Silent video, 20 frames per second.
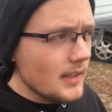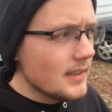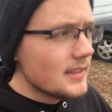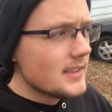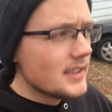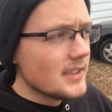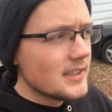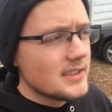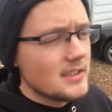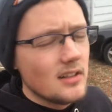
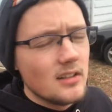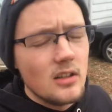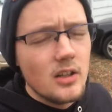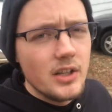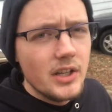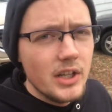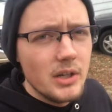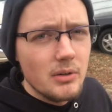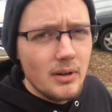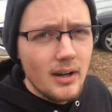until I started
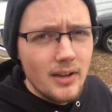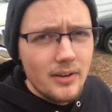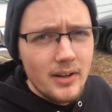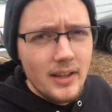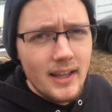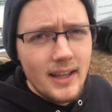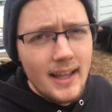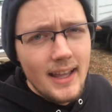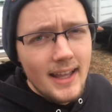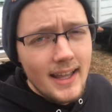looking around,
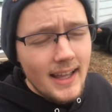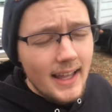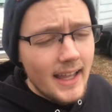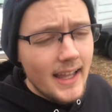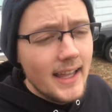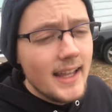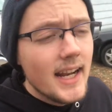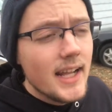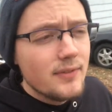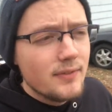
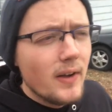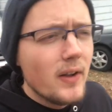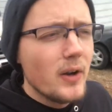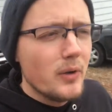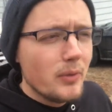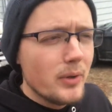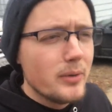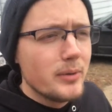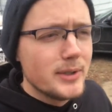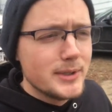and I found
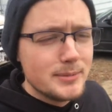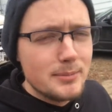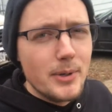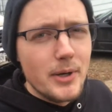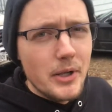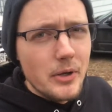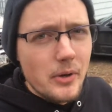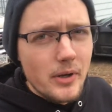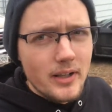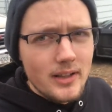out what it was
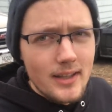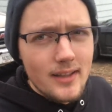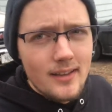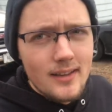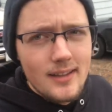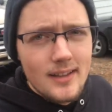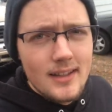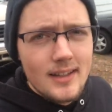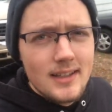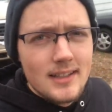pretty quickly.
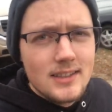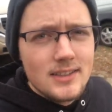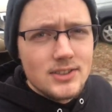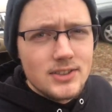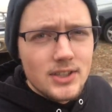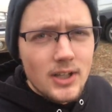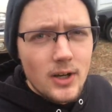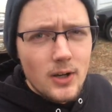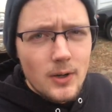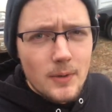
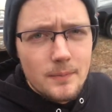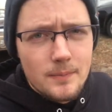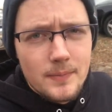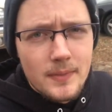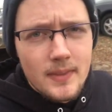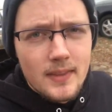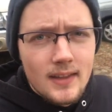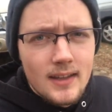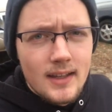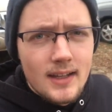So
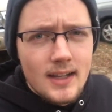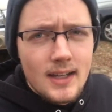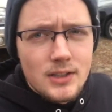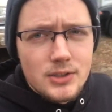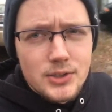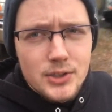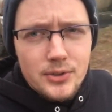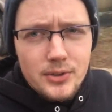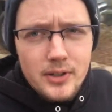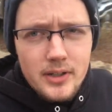I'll
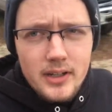show you